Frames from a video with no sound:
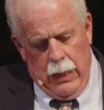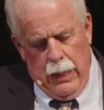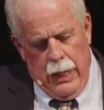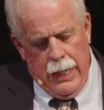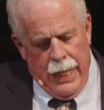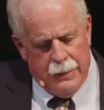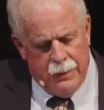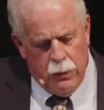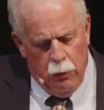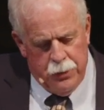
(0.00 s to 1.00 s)
I'd ask the
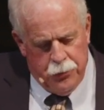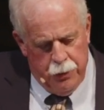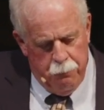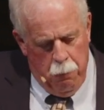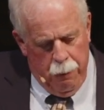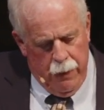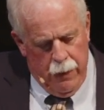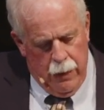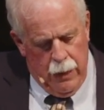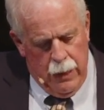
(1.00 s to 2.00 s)
question
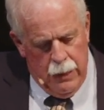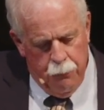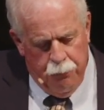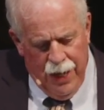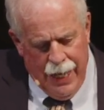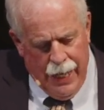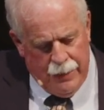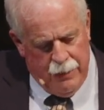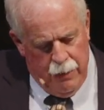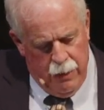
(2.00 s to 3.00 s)
in
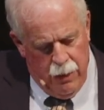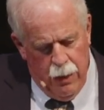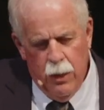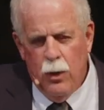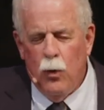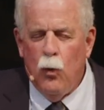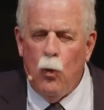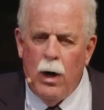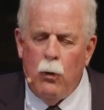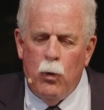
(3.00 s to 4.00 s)
fact,
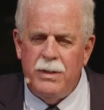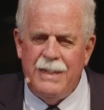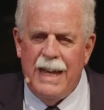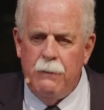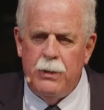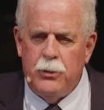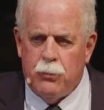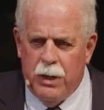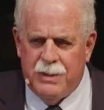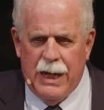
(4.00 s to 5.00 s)
what was David
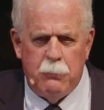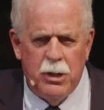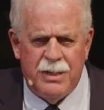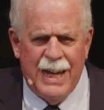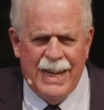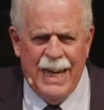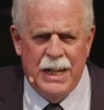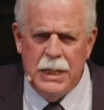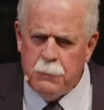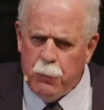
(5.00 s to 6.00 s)
trusting? I'm going to say again,
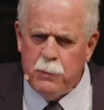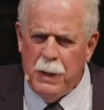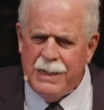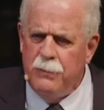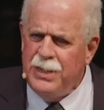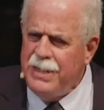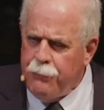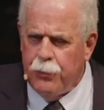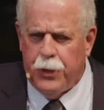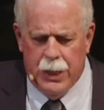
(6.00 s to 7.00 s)
his perspective is
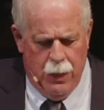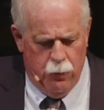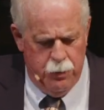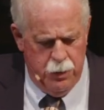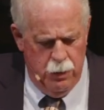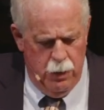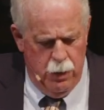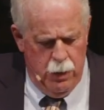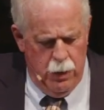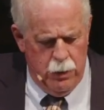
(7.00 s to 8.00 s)
different than ours.
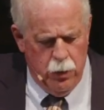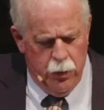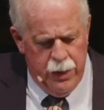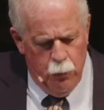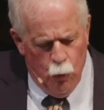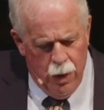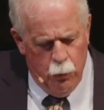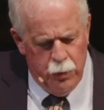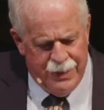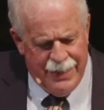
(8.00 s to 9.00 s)
So, in what
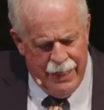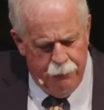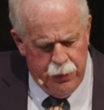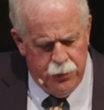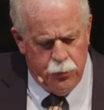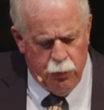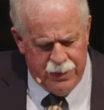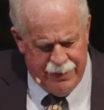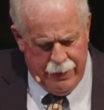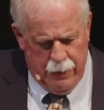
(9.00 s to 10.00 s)
was David
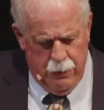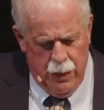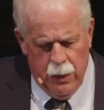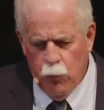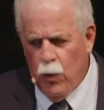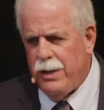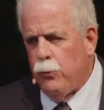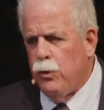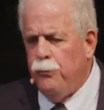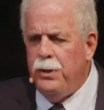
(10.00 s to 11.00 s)
trusting? On what
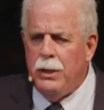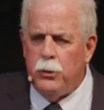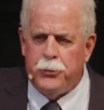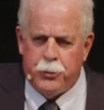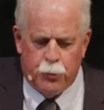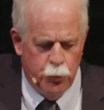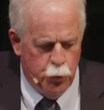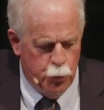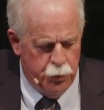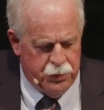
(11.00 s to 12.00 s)
revealed
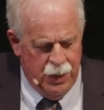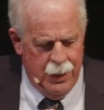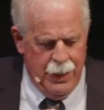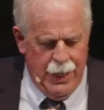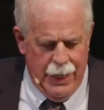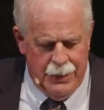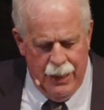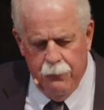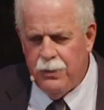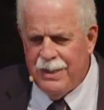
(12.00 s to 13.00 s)
truths had
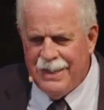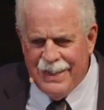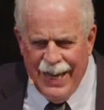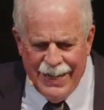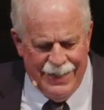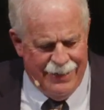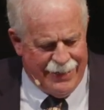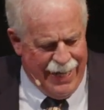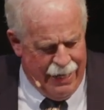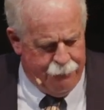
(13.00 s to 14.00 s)
David set his
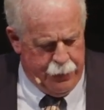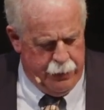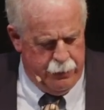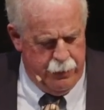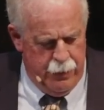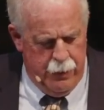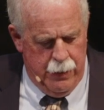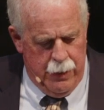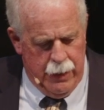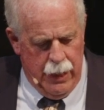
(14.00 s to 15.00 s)
confidence?
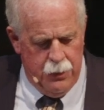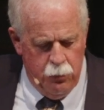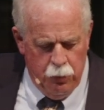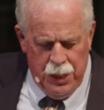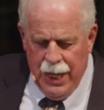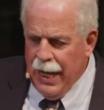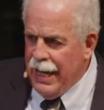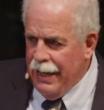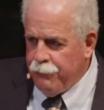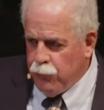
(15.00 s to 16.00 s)
Again, you and I
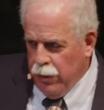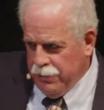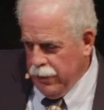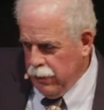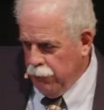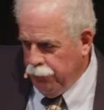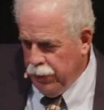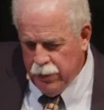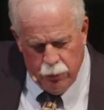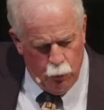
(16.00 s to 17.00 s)
have trusted in the
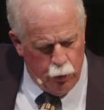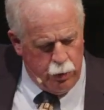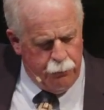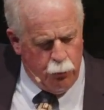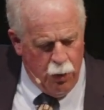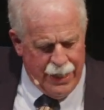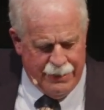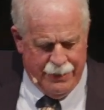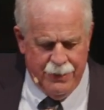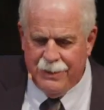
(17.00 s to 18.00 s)
finished work of
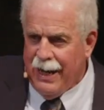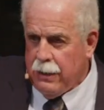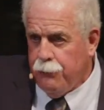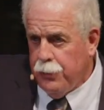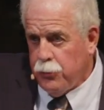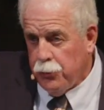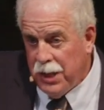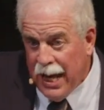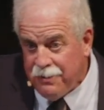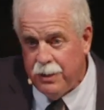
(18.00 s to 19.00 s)
Christ, his sacrificial
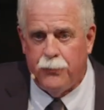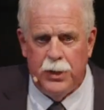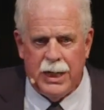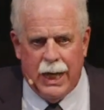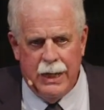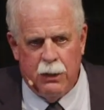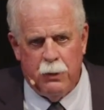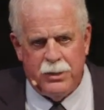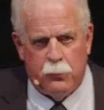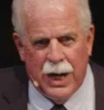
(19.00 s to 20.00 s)
death, his vindicating
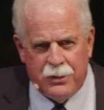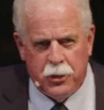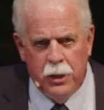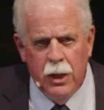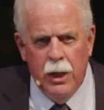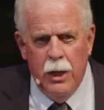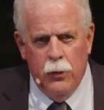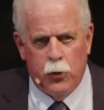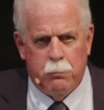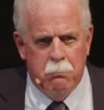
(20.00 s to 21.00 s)
resurrection,
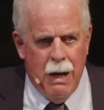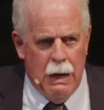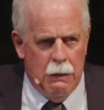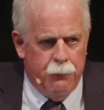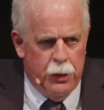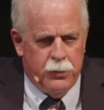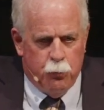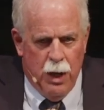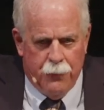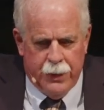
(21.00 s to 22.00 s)
those marvelous
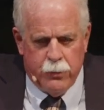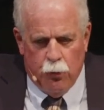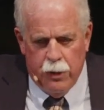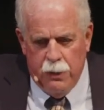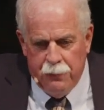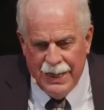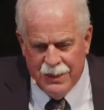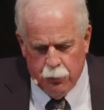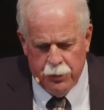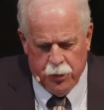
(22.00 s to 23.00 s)
revelatory
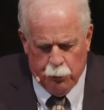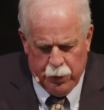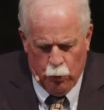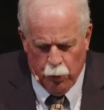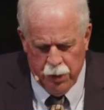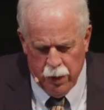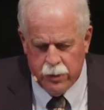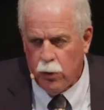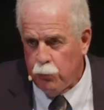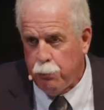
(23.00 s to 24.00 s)
events which are recorded
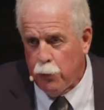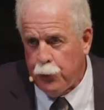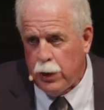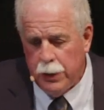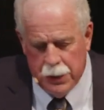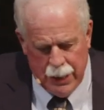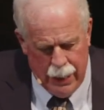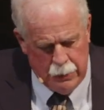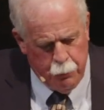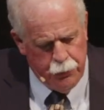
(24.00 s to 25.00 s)
so perfectly in the
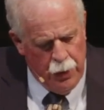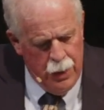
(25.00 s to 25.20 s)
Gospels.